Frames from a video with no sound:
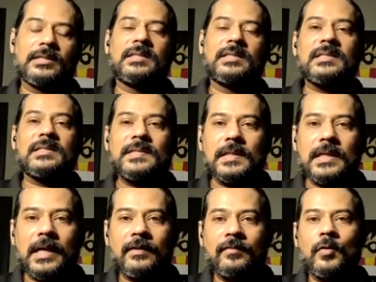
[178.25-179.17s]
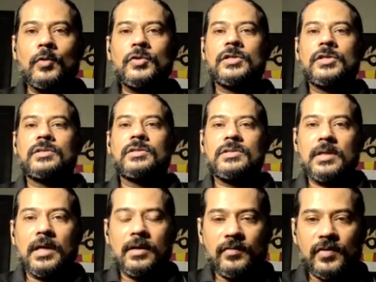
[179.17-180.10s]
And this is the kind of coaching, this is the
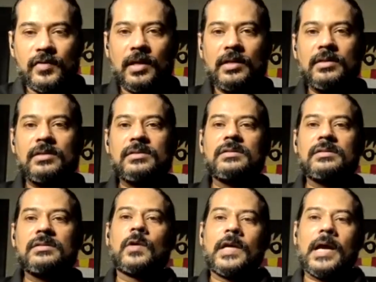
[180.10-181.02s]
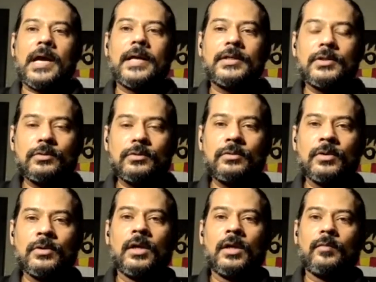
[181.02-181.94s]
kind of training, this is what I do
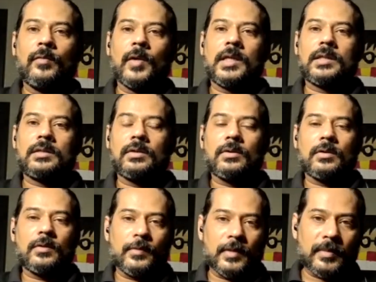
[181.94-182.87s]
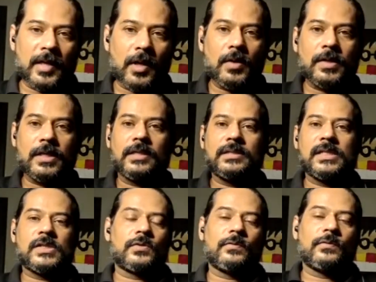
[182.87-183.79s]
with my organization.